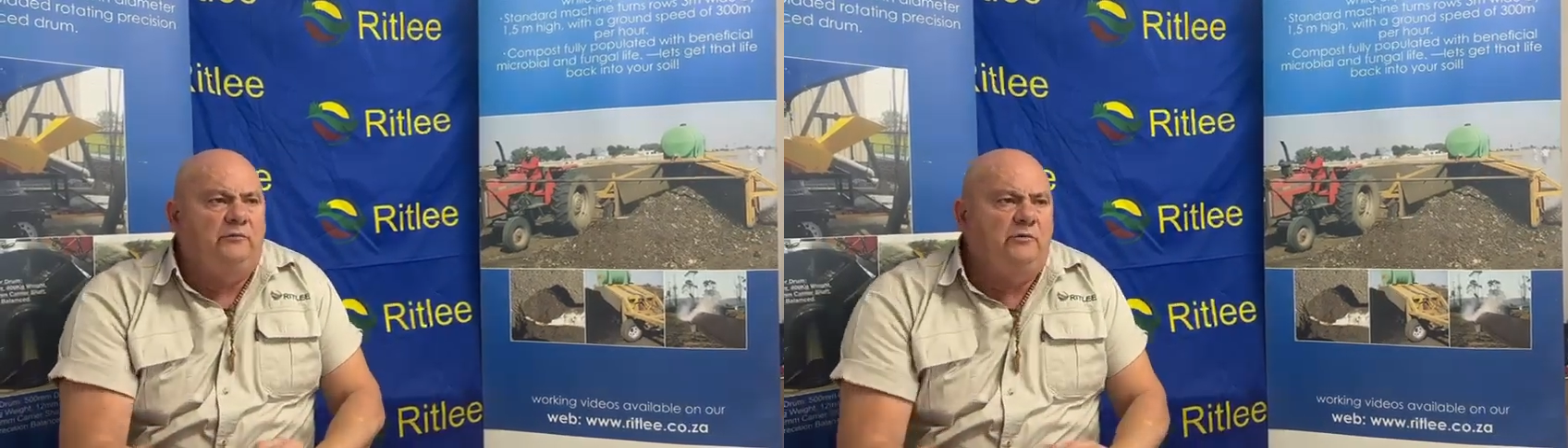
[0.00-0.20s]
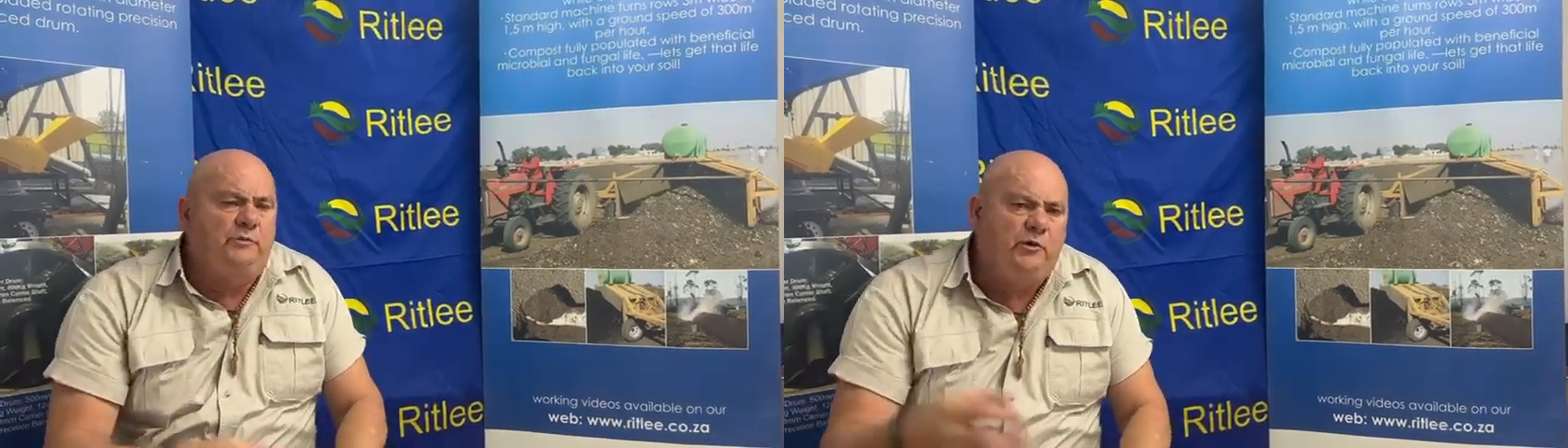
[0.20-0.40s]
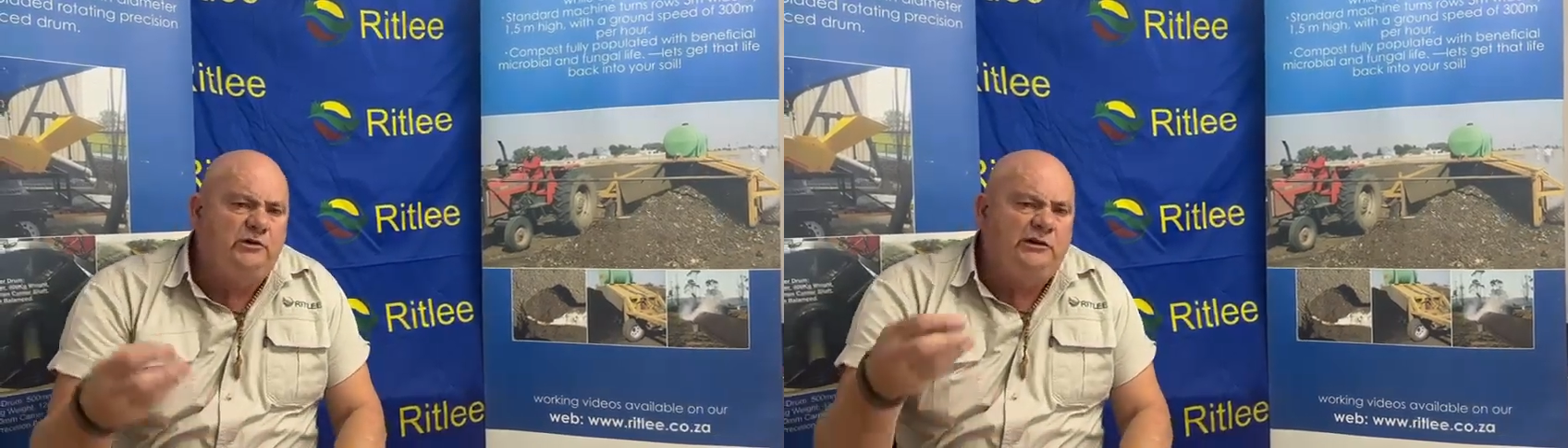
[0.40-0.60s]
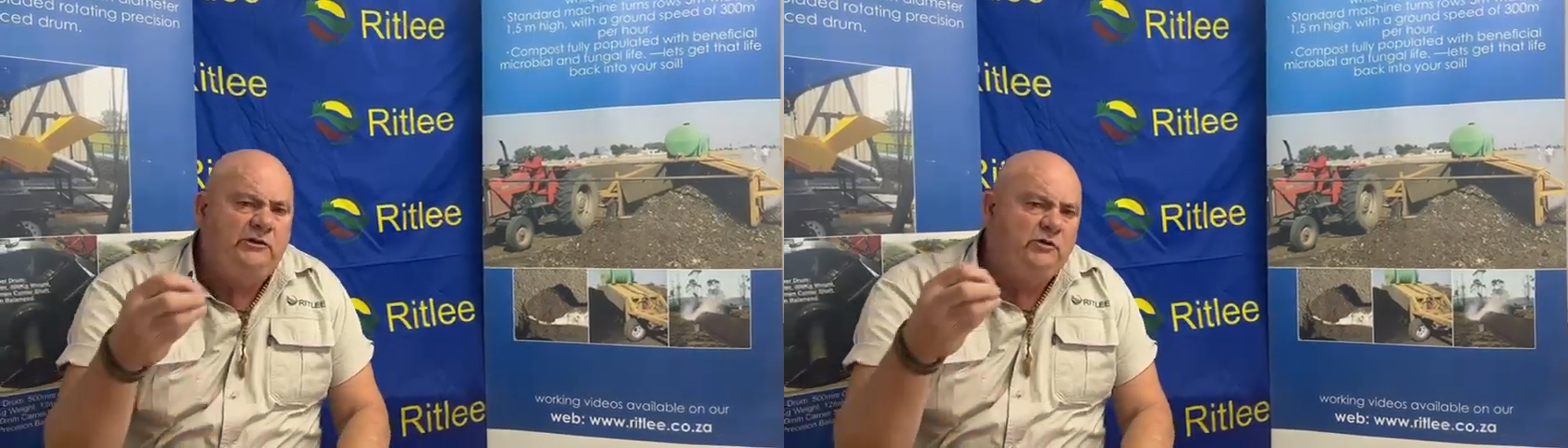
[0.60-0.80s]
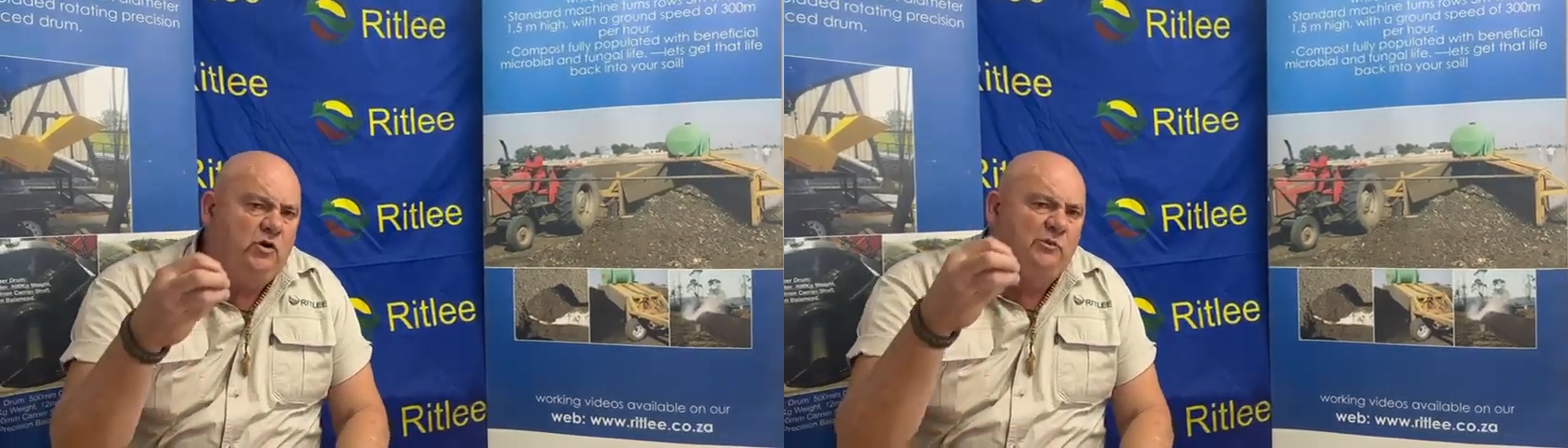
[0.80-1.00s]
you're putting
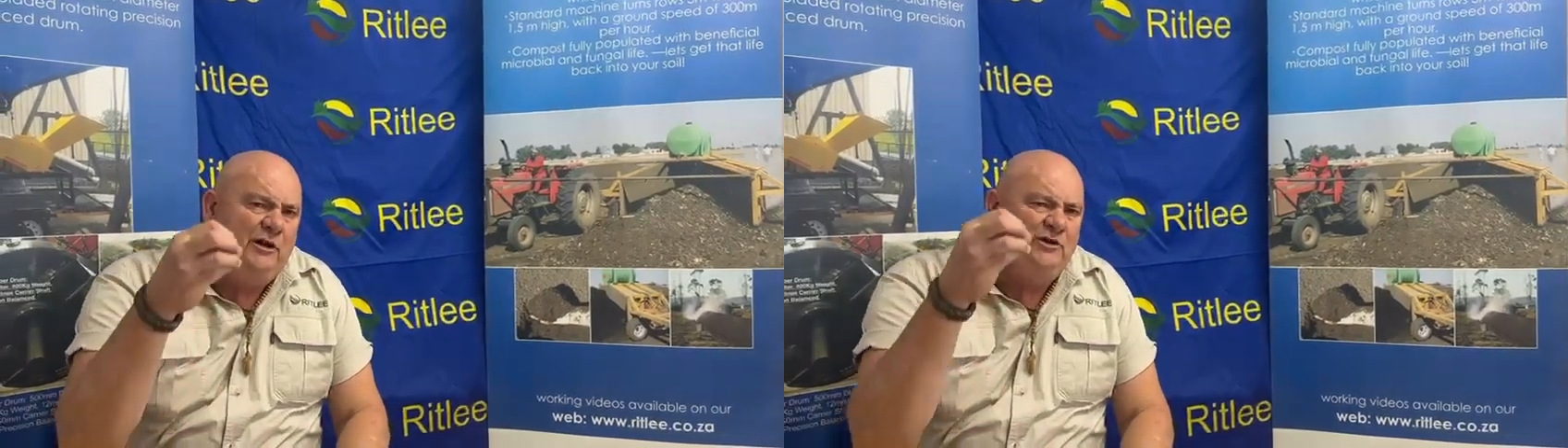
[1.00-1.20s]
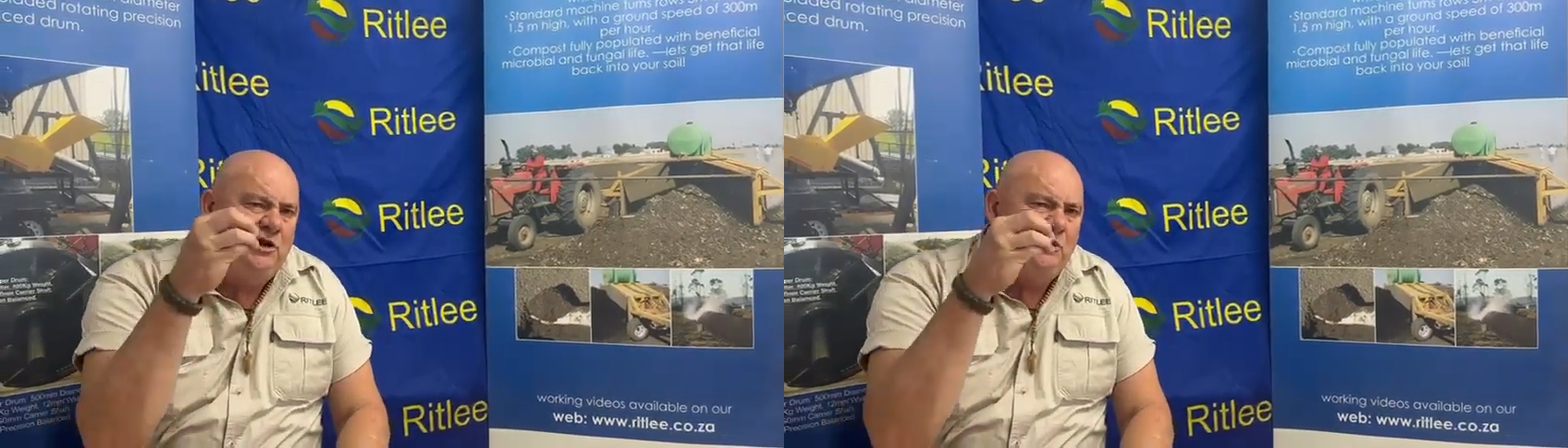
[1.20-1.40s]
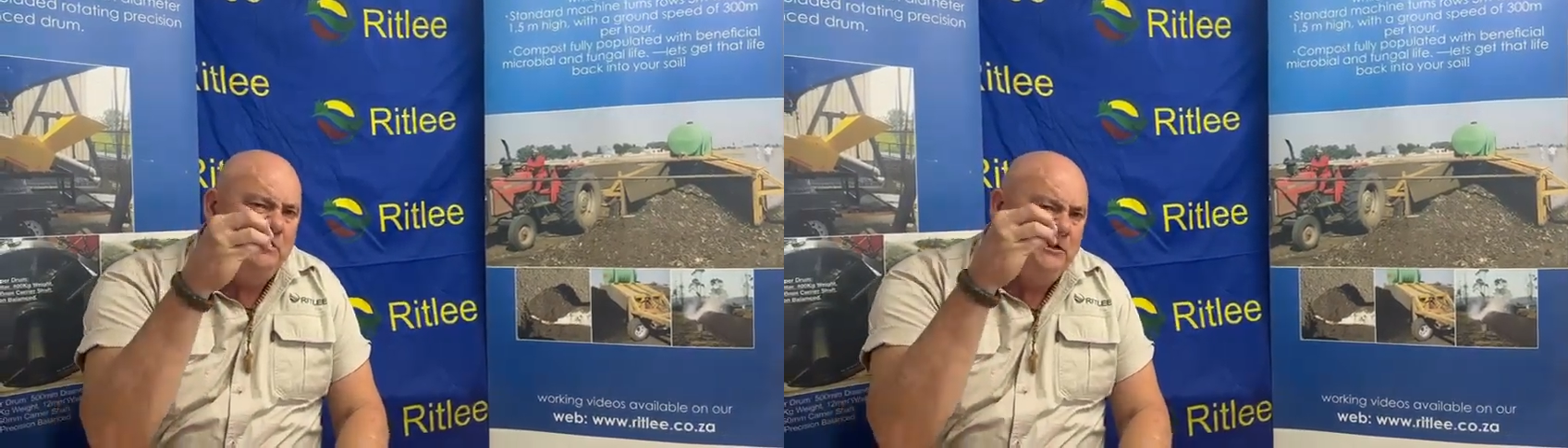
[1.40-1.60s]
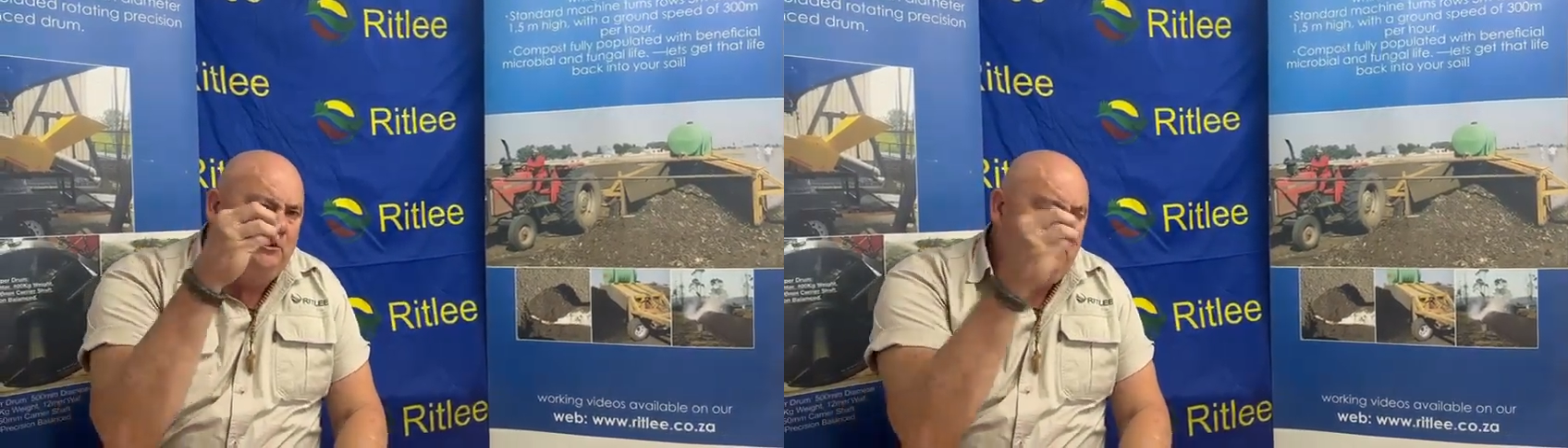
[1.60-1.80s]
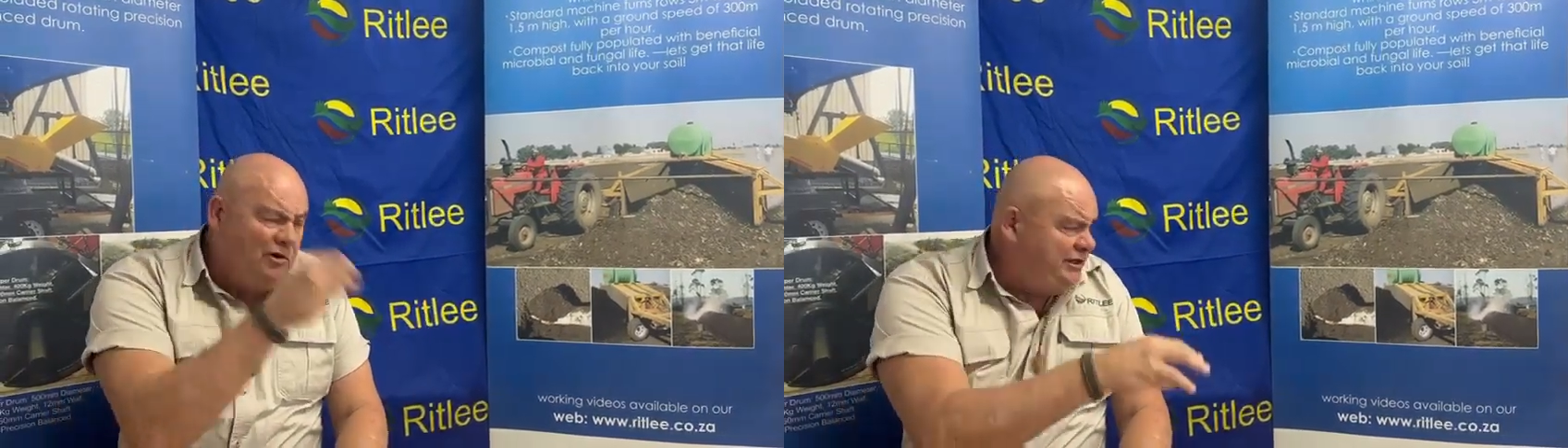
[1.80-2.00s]
in your much
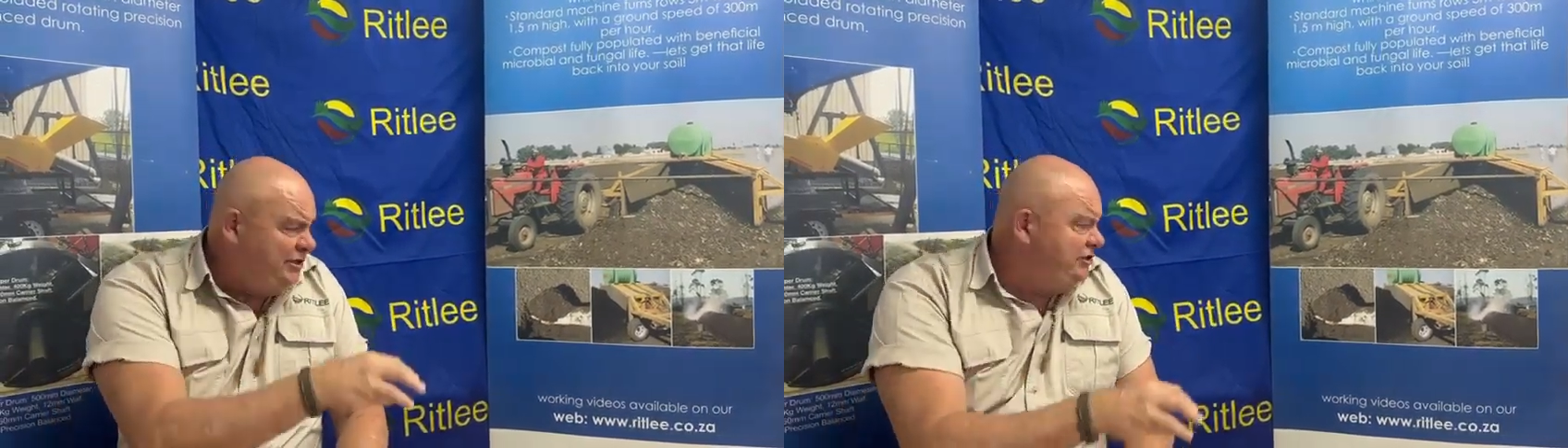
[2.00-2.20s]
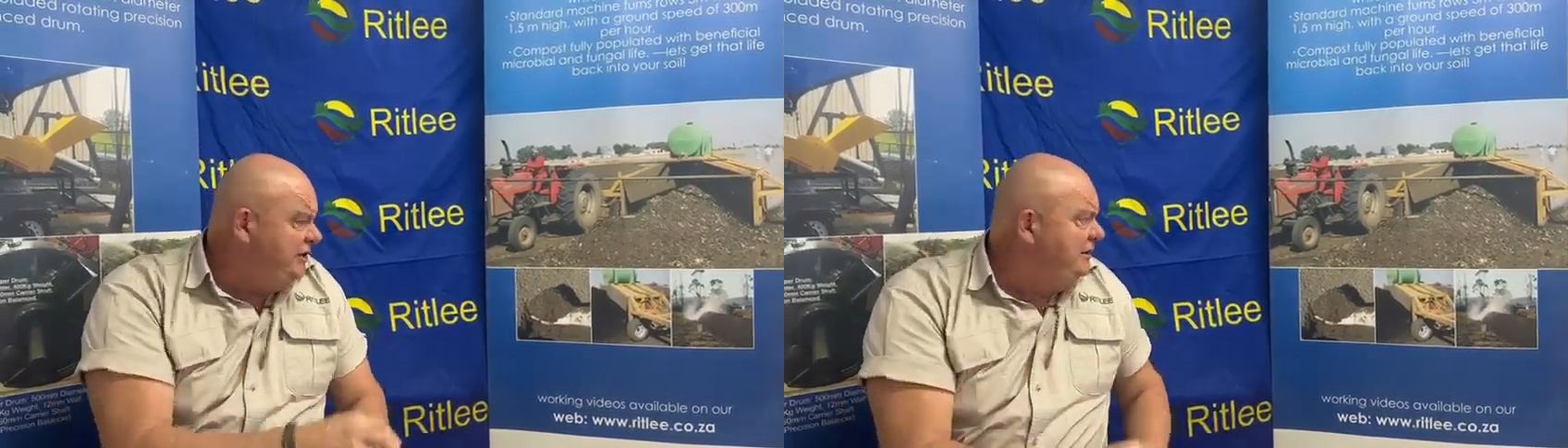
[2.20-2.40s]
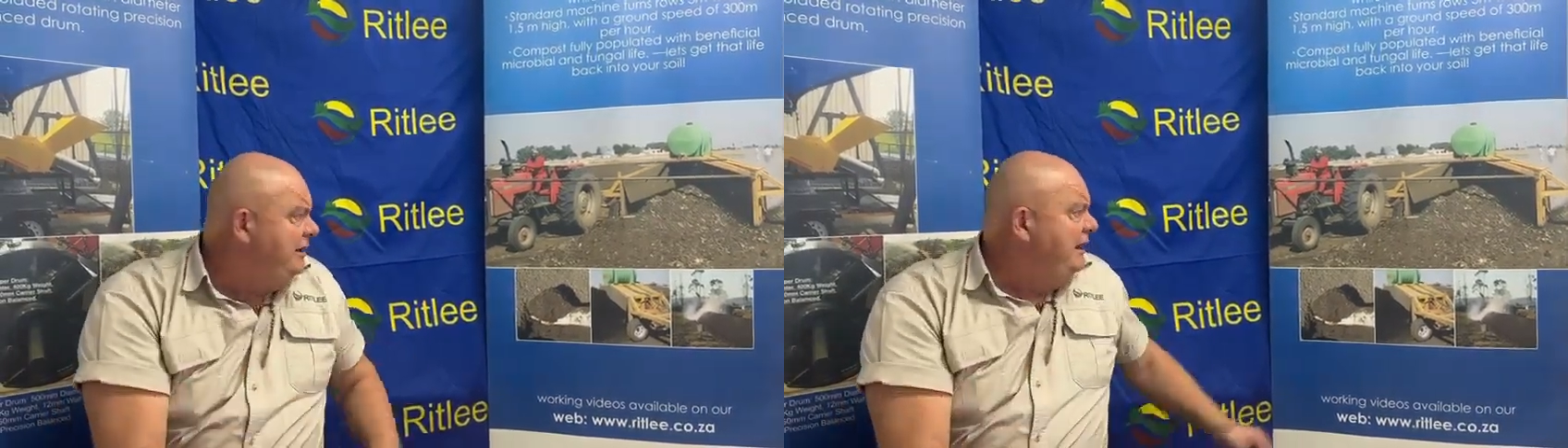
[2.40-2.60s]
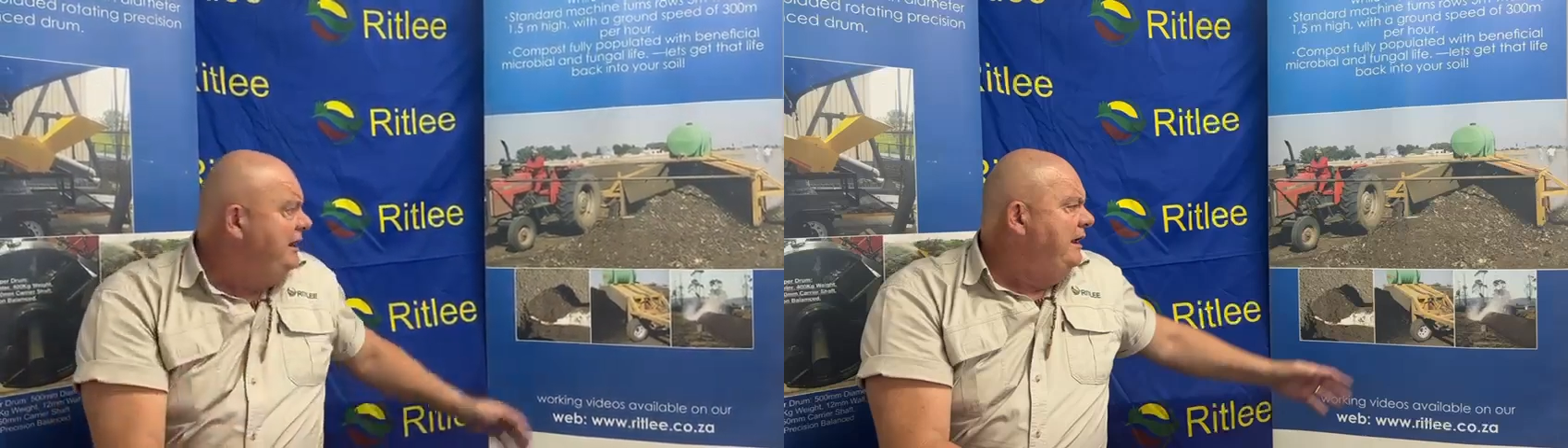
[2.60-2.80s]
needed oxygen,